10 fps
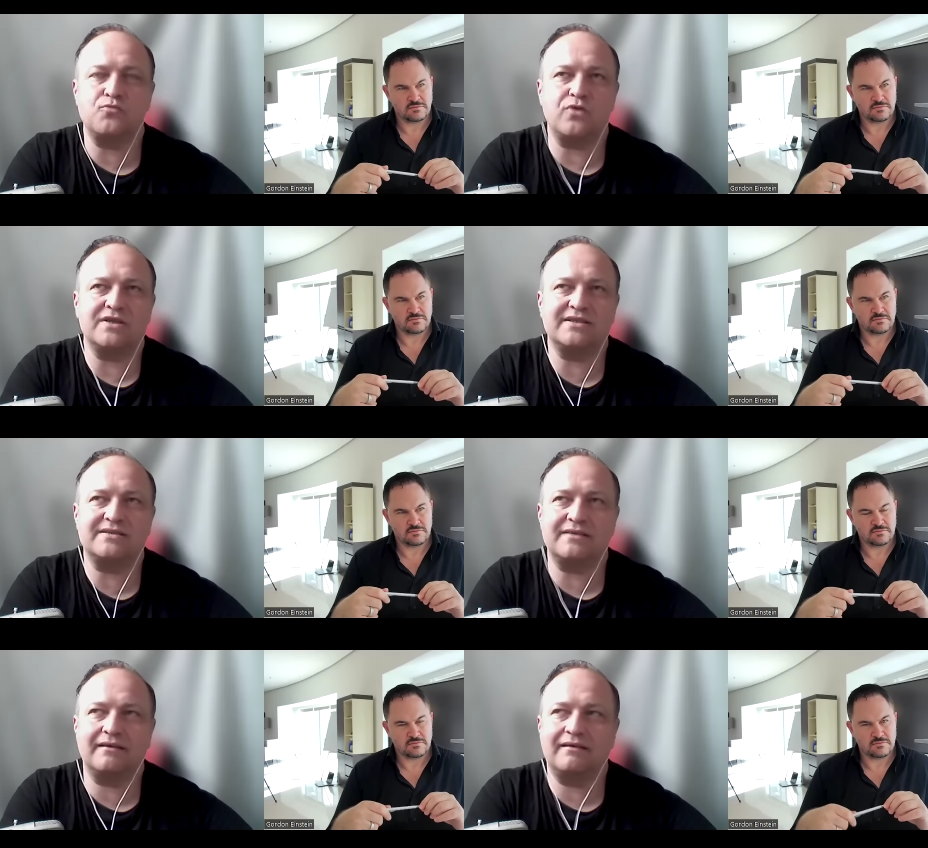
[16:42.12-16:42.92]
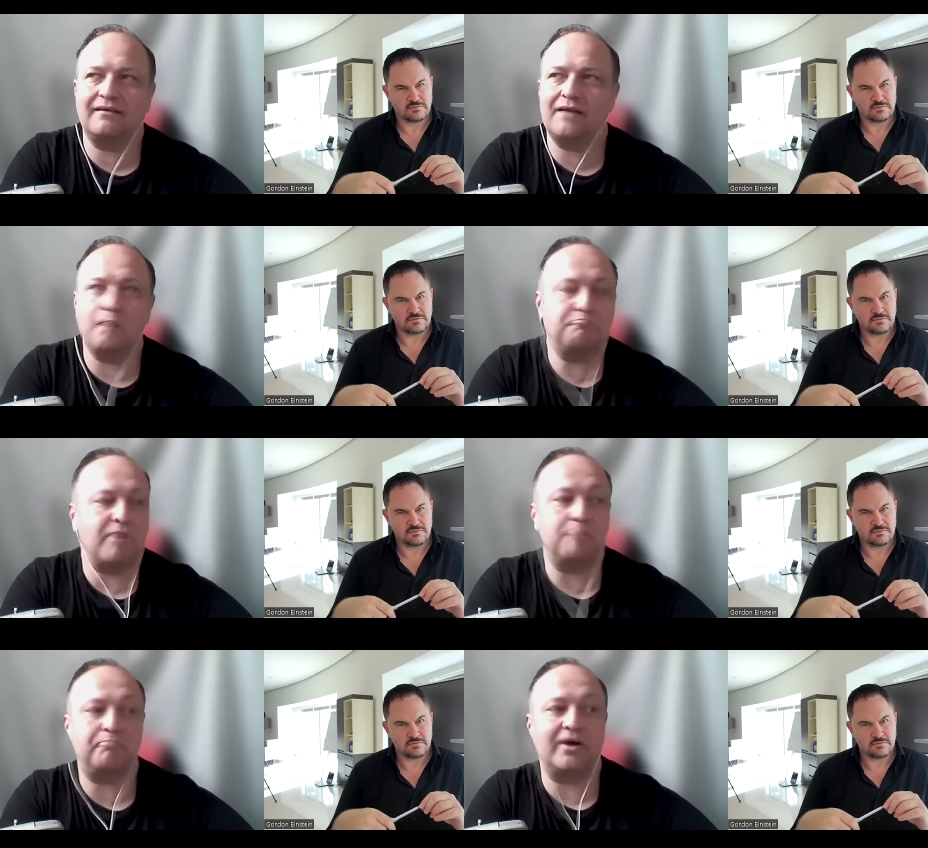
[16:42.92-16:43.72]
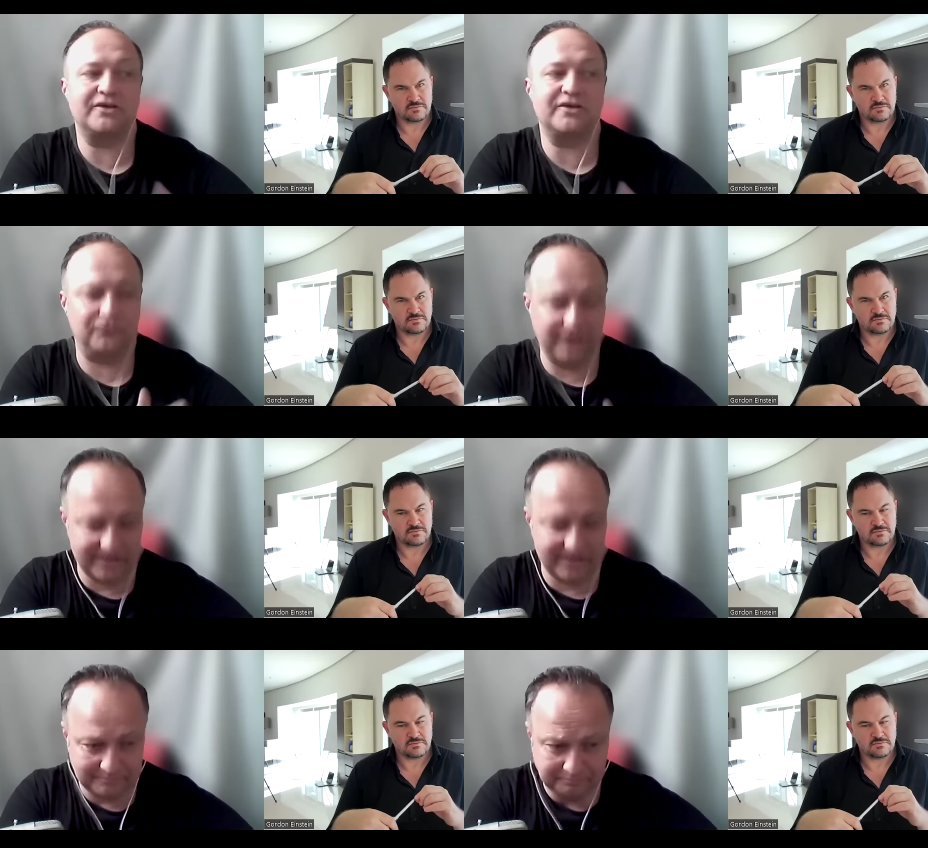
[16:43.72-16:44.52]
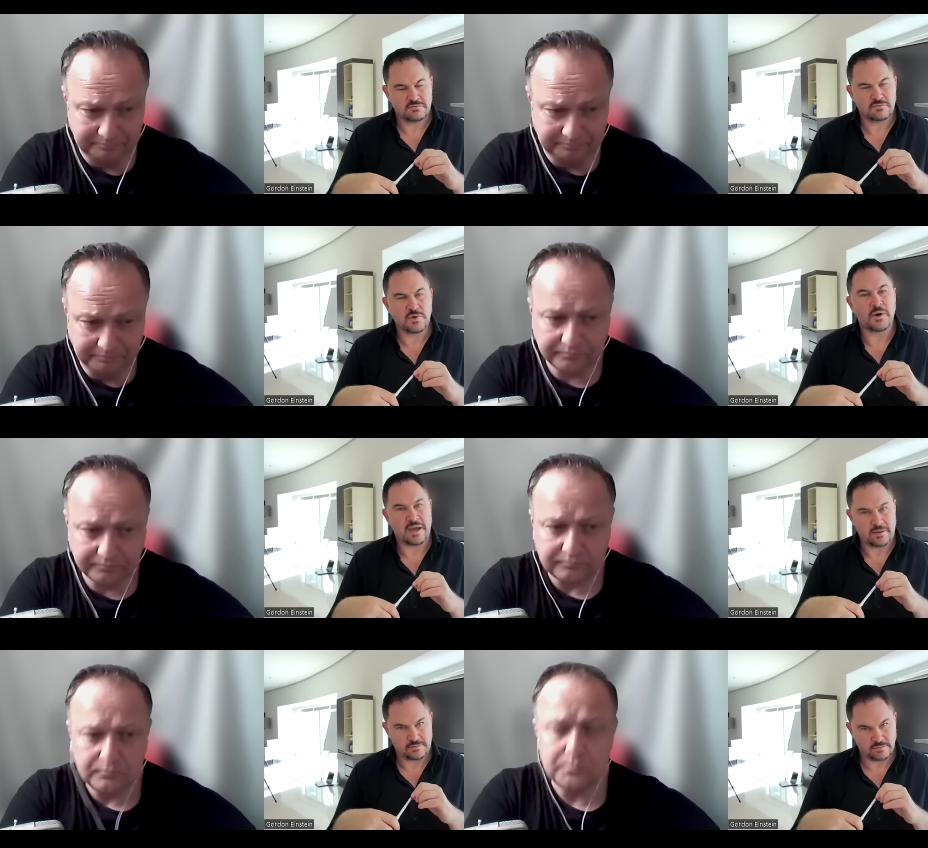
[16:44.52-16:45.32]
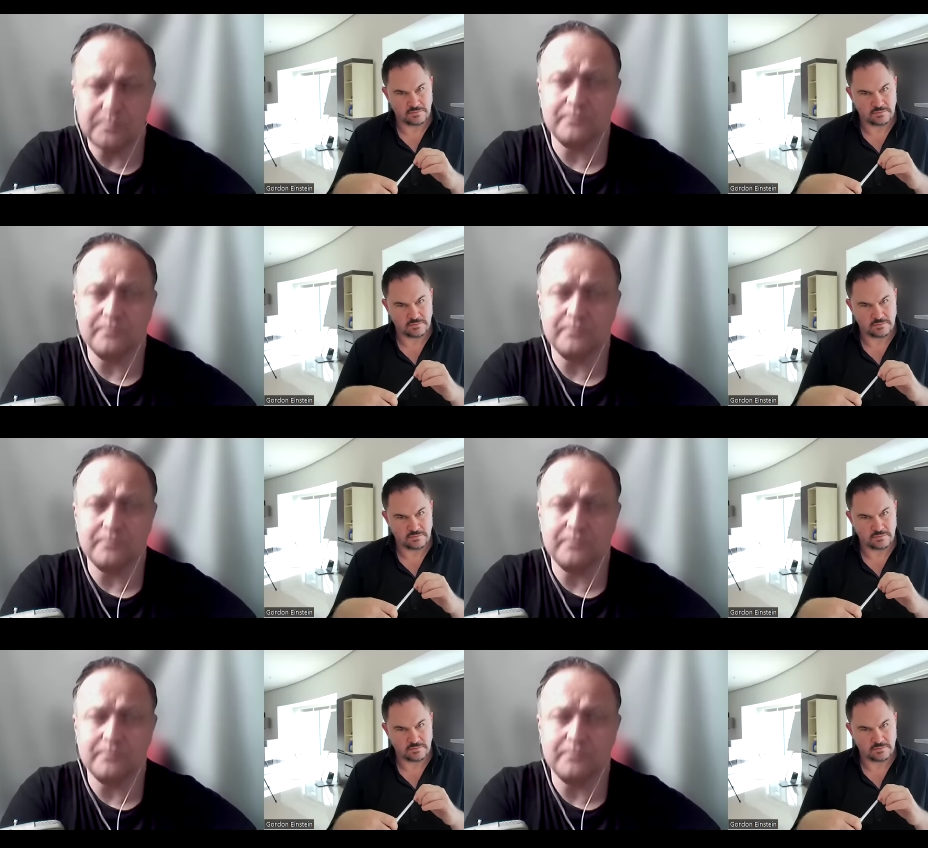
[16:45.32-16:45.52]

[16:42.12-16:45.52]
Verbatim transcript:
Speaker 1: was uh, a, a, part of it. Okay.